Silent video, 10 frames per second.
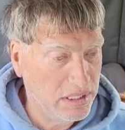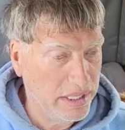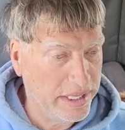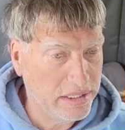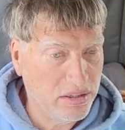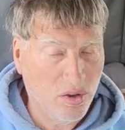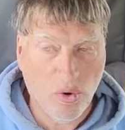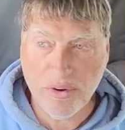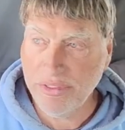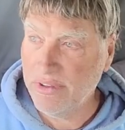heading
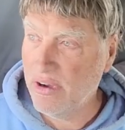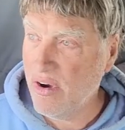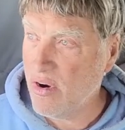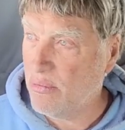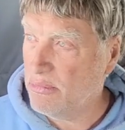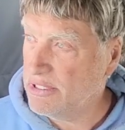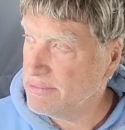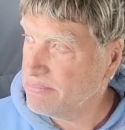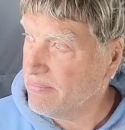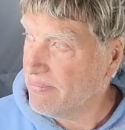north to
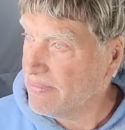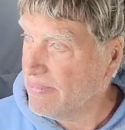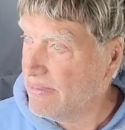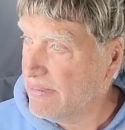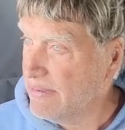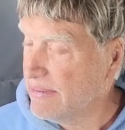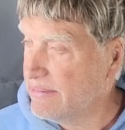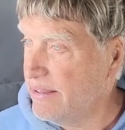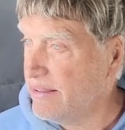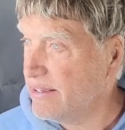home. I
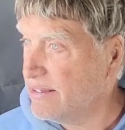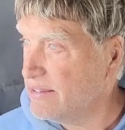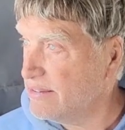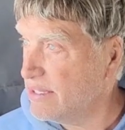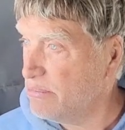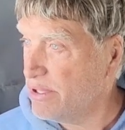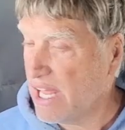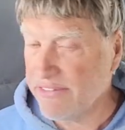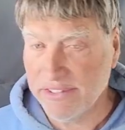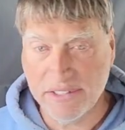tell you, they've been
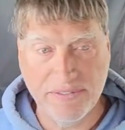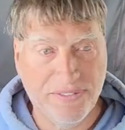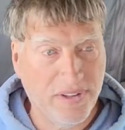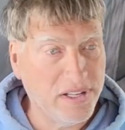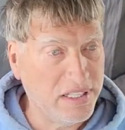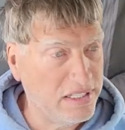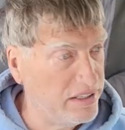having some flooding